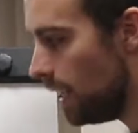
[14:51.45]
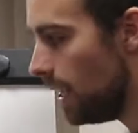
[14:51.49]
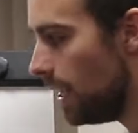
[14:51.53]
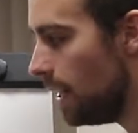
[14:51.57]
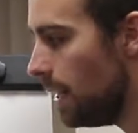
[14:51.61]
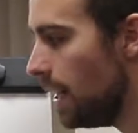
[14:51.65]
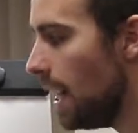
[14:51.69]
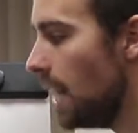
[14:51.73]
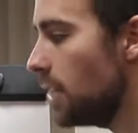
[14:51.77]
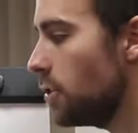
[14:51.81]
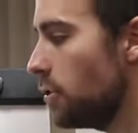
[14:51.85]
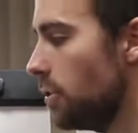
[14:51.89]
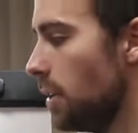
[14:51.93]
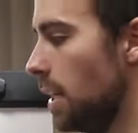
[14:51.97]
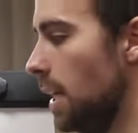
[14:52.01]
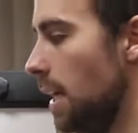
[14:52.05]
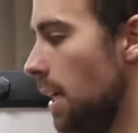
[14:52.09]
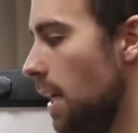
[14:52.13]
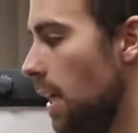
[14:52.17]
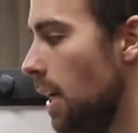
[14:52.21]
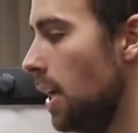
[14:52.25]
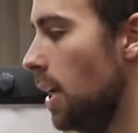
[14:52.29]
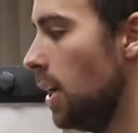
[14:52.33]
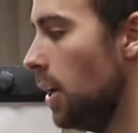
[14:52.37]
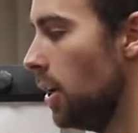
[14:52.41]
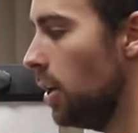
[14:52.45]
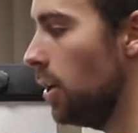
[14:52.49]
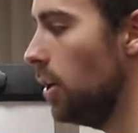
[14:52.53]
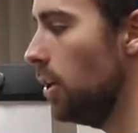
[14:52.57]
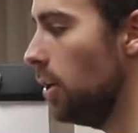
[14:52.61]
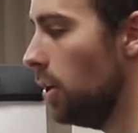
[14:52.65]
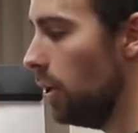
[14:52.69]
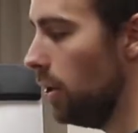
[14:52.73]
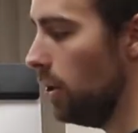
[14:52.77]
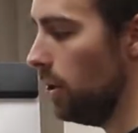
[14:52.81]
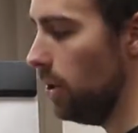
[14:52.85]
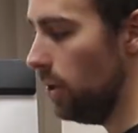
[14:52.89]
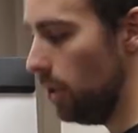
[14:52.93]
Naturally,
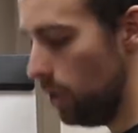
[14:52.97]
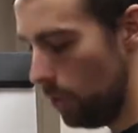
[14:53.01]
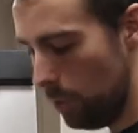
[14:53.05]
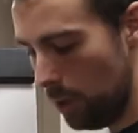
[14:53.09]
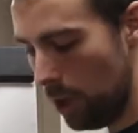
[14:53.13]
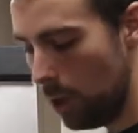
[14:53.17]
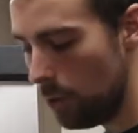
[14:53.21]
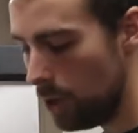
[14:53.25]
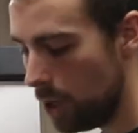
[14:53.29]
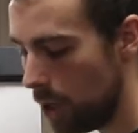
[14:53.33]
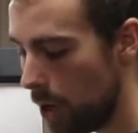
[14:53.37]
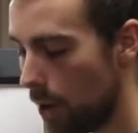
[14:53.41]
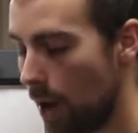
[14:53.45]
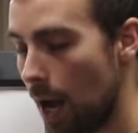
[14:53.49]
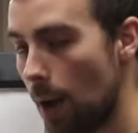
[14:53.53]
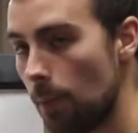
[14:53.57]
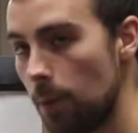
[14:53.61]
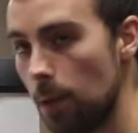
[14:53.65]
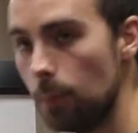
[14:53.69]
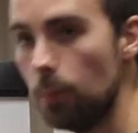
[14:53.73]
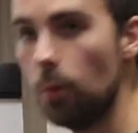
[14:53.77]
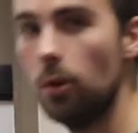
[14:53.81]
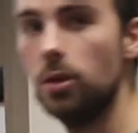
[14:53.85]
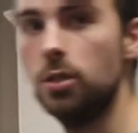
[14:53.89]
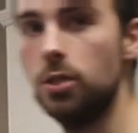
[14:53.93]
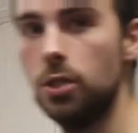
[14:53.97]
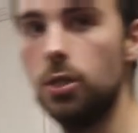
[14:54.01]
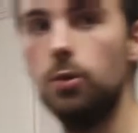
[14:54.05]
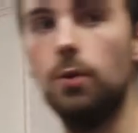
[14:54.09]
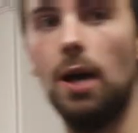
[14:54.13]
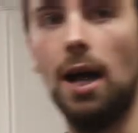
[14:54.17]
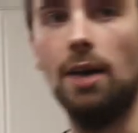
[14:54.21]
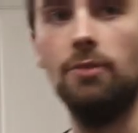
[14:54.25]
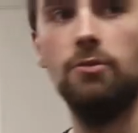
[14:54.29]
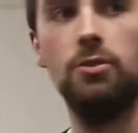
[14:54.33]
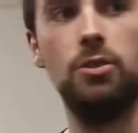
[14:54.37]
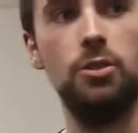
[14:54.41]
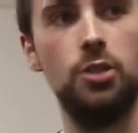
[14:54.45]
you will only know how many points you
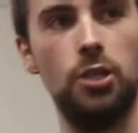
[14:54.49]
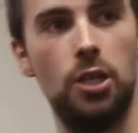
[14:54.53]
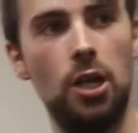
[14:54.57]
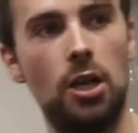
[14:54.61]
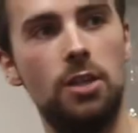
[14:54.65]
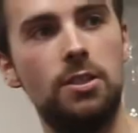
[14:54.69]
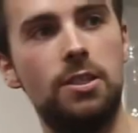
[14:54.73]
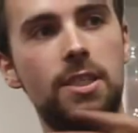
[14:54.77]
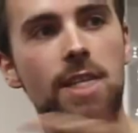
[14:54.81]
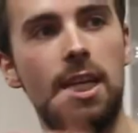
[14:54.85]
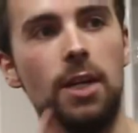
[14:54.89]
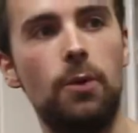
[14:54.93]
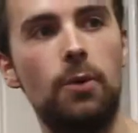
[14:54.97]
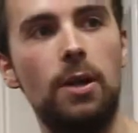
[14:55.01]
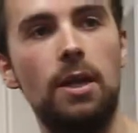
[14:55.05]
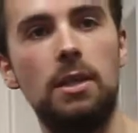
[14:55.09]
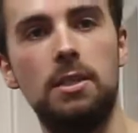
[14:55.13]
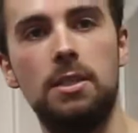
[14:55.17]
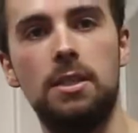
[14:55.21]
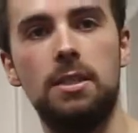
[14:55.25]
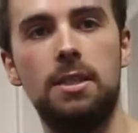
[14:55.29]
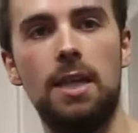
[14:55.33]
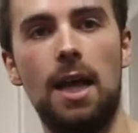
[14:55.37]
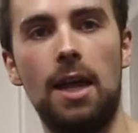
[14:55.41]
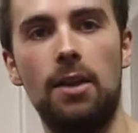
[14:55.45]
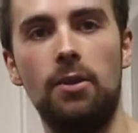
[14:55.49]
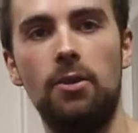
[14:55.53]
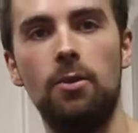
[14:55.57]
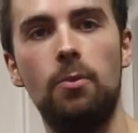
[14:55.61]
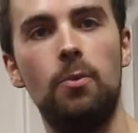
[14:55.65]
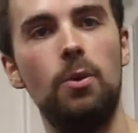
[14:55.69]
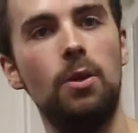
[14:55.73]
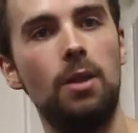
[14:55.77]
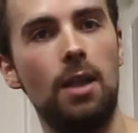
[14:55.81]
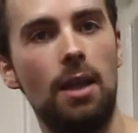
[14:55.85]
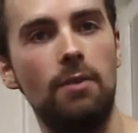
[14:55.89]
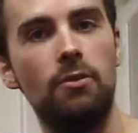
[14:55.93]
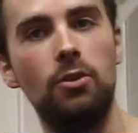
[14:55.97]
have because you can't see anyone else's hand, but
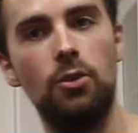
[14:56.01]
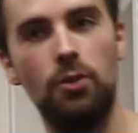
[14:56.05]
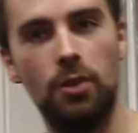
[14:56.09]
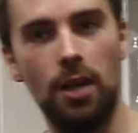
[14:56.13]
you'll have a good